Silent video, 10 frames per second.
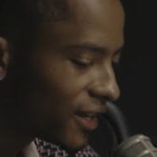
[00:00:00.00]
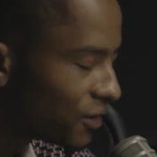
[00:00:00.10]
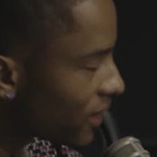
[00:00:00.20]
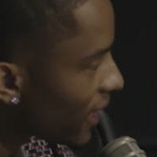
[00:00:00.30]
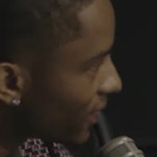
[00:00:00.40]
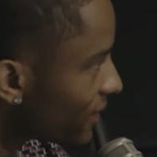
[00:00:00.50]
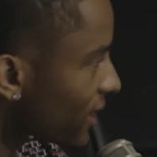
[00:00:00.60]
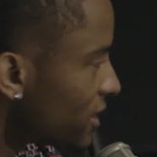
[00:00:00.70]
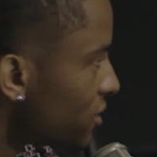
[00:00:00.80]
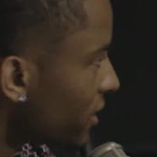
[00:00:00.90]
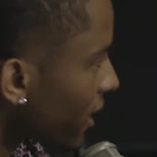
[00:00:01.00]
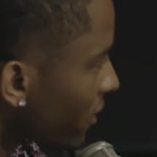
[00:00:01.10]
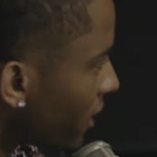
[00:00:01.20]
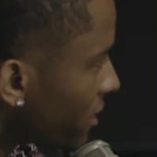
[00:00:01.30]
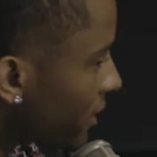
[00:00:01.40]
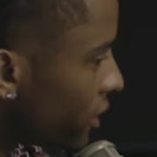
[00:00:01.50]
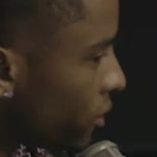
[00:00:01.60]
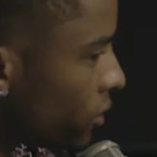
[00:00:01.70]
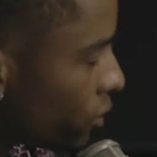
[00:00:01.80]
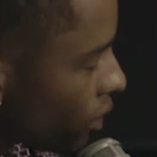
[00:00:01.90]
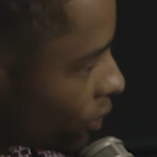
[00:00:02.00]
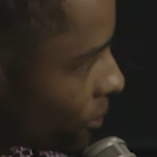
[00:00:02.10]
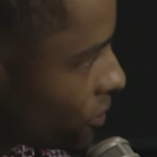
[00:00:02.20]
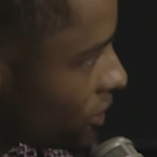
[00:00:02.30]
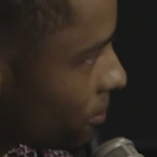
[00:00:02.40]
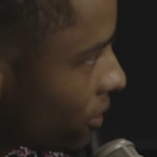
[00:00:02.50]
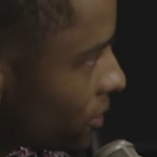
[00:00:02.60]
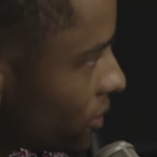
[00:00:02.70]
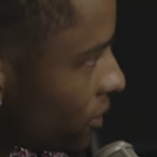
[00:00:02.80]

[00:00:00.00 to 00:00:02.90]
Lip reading: you're not, like I said, you're not crazy. Like, you are doing what you're supposed to do.